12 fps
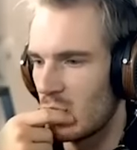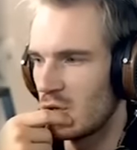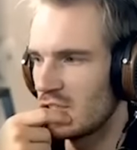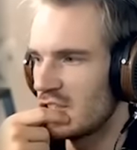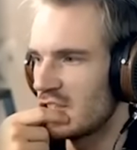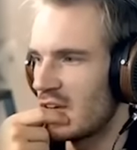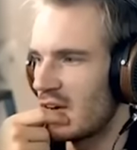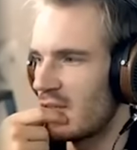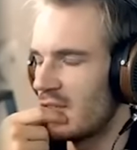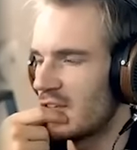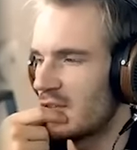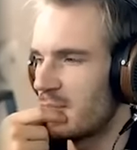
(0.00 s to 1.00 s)
What's the
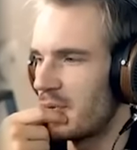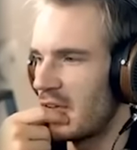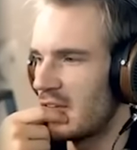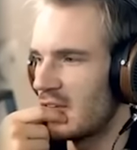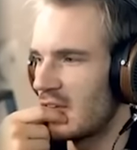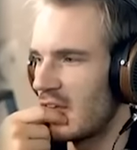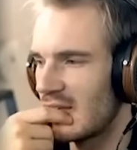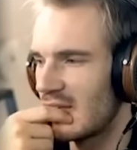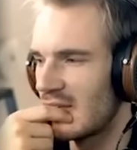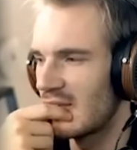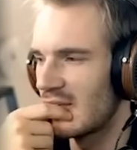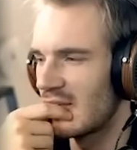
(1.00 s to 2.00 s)
title of this painting?
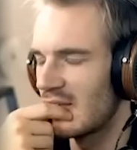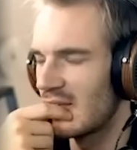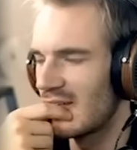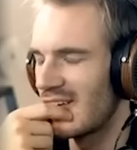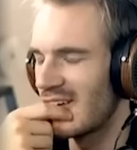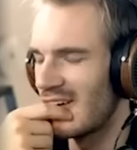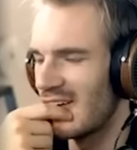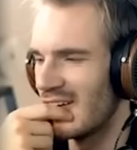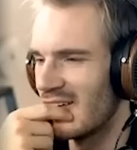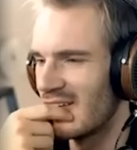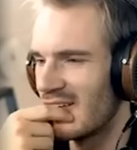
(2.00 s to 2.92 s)
God.